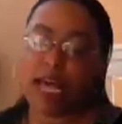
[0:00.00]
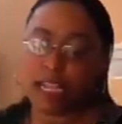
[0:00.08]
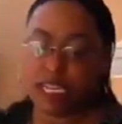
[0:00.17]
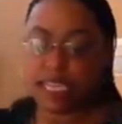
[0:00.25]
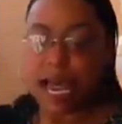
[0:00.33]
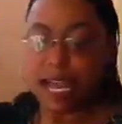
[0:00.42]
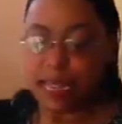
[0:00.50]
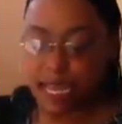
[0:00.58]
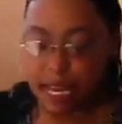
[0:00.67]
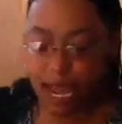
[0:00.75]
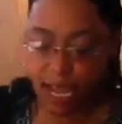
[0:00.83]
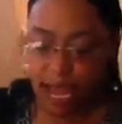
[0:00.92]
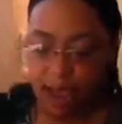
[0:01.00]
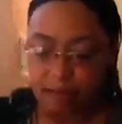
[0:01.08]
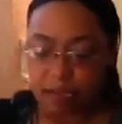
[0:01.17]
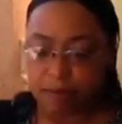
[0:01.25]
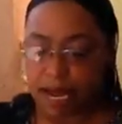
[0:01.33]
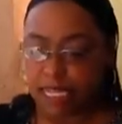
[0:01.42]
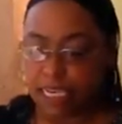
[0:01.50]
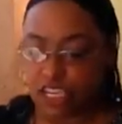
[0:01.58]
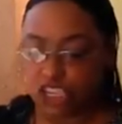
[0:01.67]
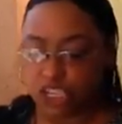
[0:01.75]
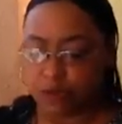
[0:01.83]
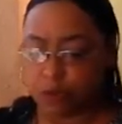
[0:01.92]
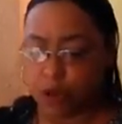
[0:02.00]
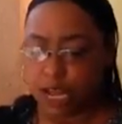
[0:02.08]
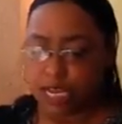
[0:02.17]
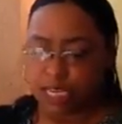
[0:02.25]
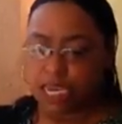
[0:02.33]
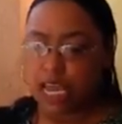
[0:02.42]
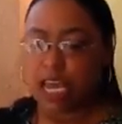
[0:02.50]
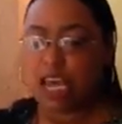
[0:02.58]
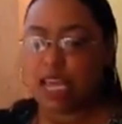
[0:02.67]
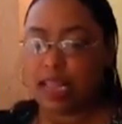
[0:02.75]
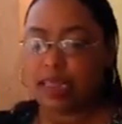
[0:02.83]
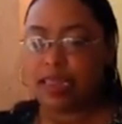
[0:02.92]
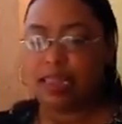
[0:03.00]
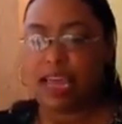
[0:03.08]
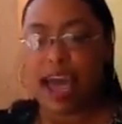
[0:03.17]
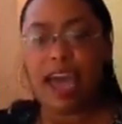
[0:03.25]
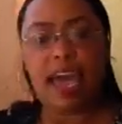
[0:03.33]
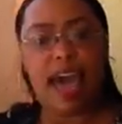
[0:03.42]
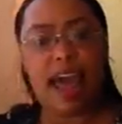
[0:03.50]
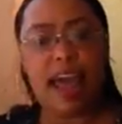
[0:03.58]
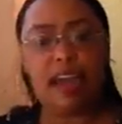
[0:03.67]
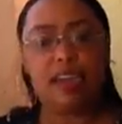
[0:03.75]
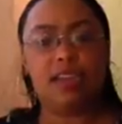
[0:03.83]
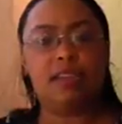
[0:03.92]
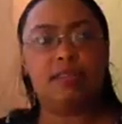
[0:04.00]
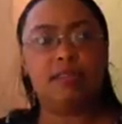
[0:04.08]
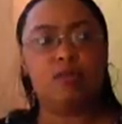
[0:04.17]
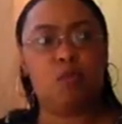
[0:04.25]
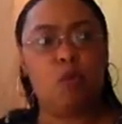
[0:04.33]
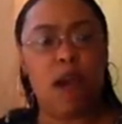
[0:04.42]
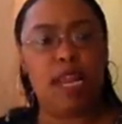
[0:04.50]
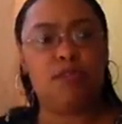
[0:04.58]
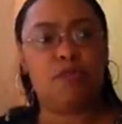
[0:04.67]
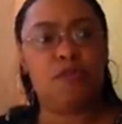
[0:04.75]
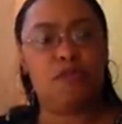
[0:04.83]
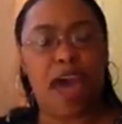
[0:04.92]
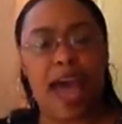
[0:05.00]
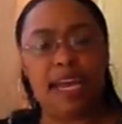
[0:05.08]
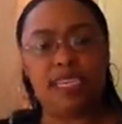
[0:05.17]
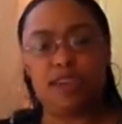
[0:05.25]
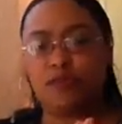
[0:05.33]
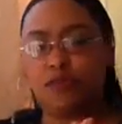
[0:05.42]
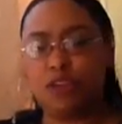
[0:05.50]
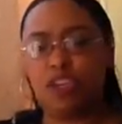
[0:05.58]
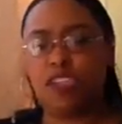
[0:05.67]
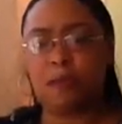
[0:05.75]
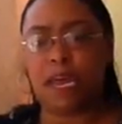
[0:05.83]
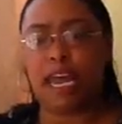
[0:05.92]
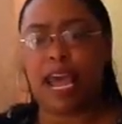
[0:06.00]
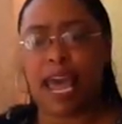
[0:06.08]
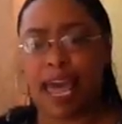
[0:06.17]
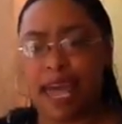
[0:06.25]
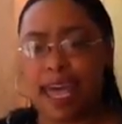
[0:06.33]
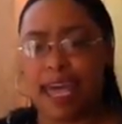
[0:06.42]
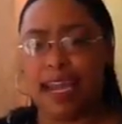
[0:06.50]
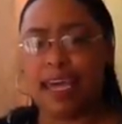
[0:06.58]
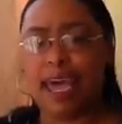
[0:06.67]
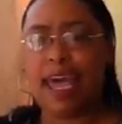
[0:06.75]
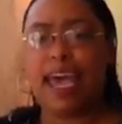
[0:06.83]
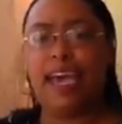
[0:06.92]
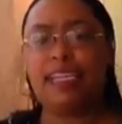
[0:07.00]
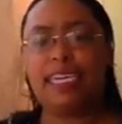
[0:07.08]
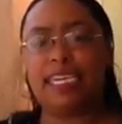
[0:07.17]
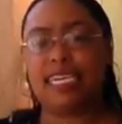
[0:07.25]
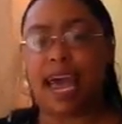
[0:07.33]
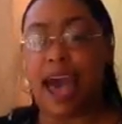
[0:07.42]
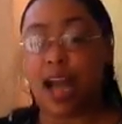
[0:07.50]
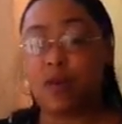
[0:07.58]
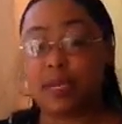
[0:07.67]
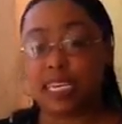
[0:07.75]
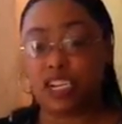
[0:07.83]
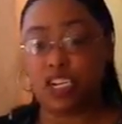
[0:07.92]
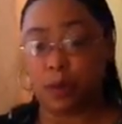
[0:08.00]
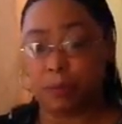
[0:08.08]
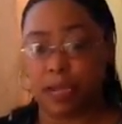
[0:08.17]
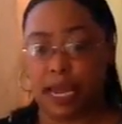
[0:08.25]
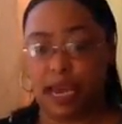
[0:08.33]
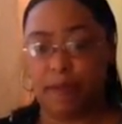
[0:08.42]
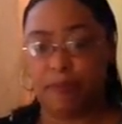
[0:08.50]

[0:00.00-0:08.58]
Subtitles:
The second thing that came to my attention was they went fast, full speed ahead into this acquisition plan.